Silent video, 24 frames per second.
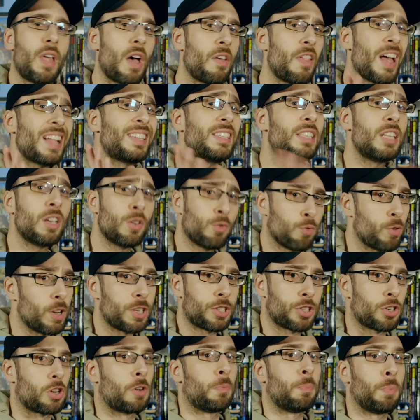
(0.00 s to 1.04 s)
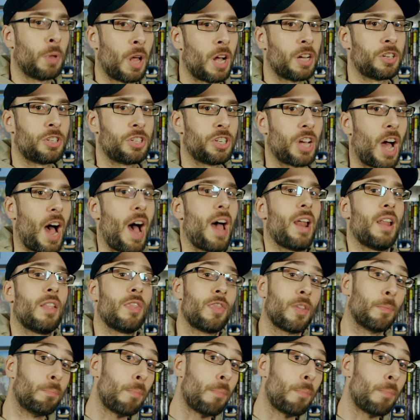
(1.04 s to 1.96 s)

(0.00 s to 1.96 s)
Now that's the original Bloodshot.